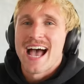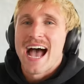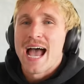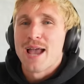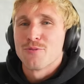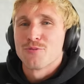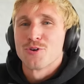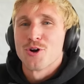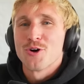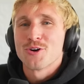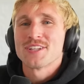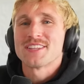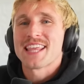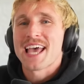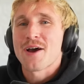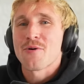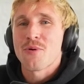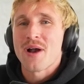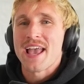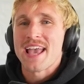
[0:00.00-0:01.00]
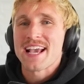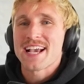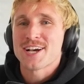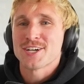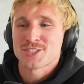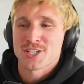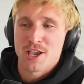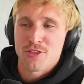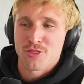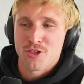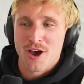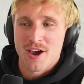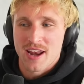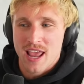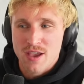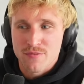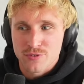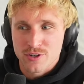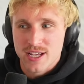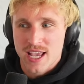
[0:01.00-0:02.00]
I wrote it that way because I thought
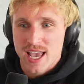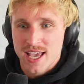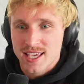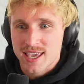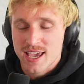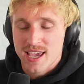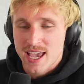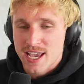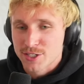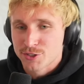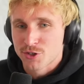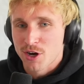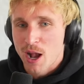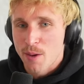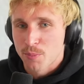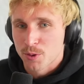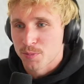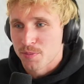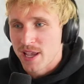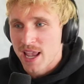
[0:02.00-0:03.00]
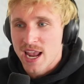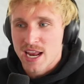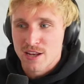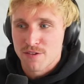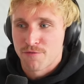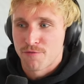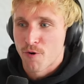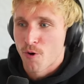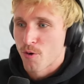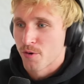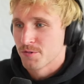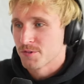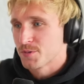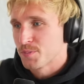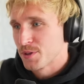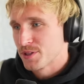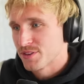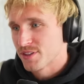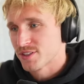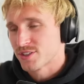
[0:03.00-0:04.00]
every AKA drop would be 84s,
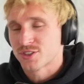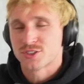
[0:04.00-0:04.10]
but this